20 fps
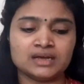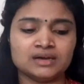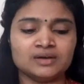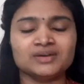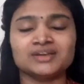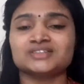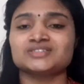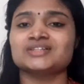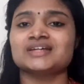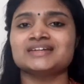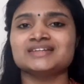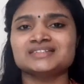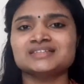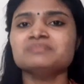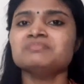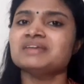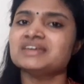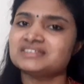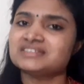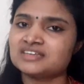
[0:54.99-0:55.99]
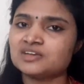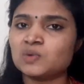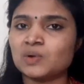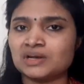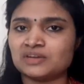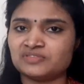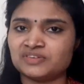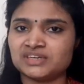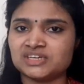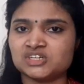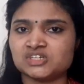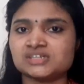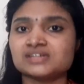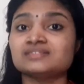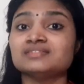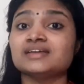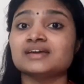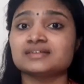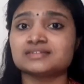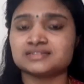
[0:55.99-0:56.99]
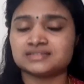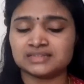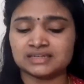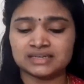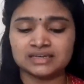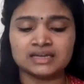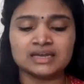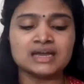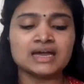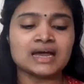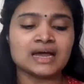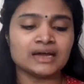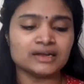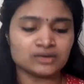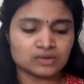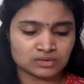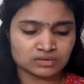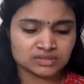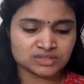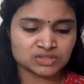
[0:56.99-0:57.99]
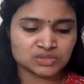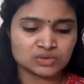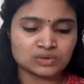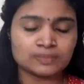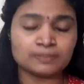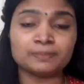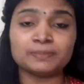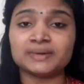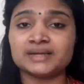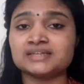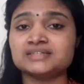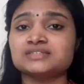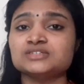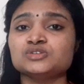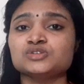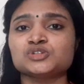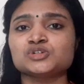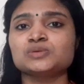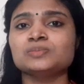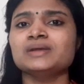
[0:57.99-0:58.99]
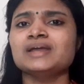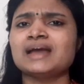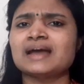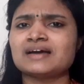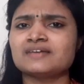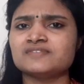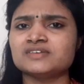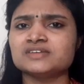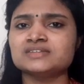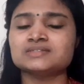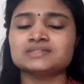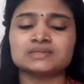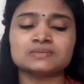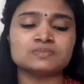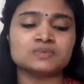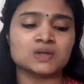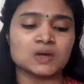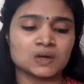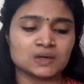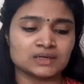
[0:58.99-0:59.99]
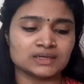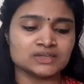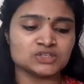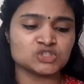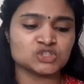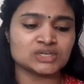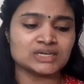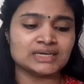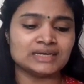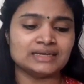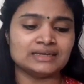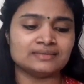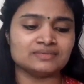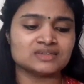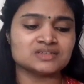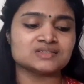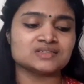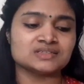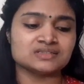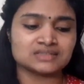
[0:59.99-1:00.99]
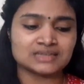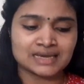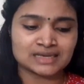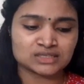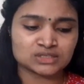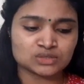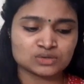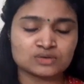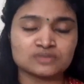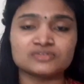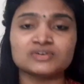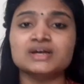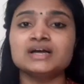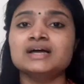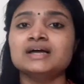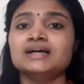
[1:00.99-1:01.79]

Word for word: okay so that is a basic qualification they are saying and also plus you should be having some knowledge in the syntax of